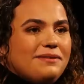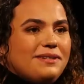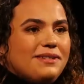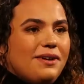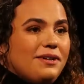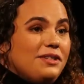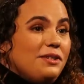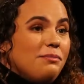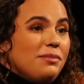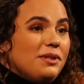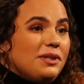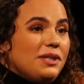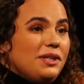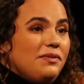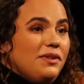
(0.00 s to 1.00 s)
was hard to
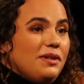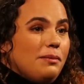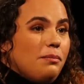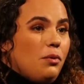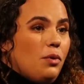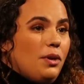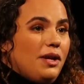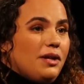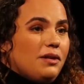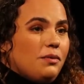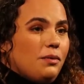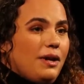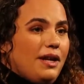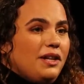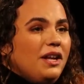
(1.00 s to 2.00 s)
believe in a point, in a
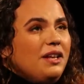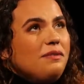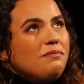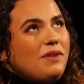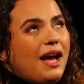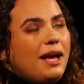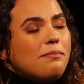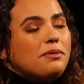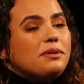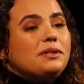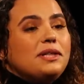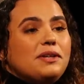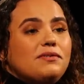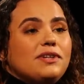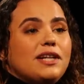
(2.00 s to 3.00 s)
way. Not I
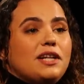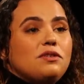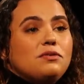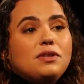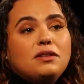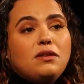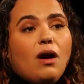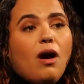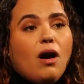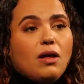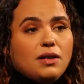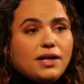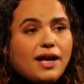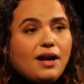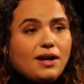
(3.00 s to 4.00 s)
believed it. I knew that the
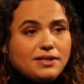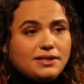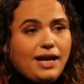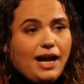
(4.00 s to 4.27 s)
Holocaust